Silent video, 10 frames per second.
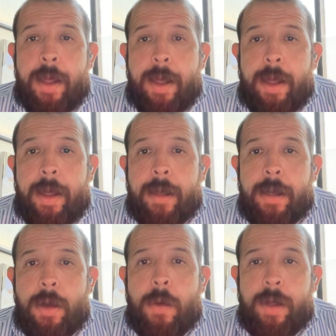
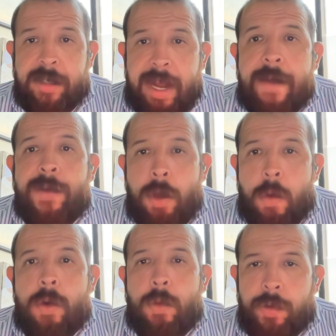a savvy
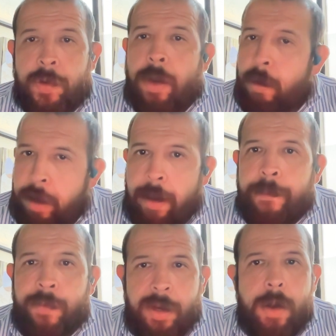owner will say, okay,
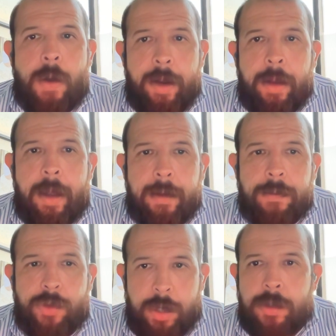I
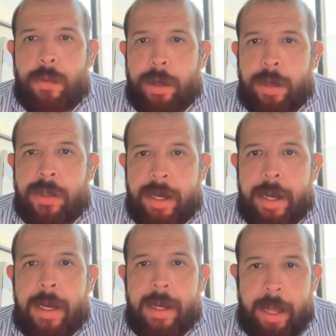trust what you're
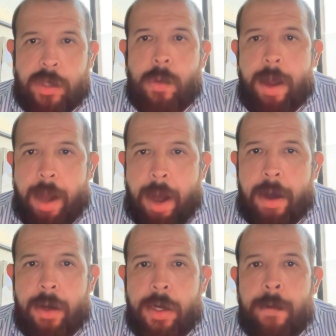saying, and that's why I
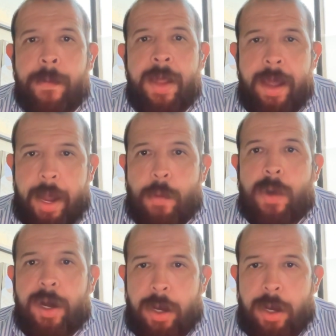hired you, and we're going to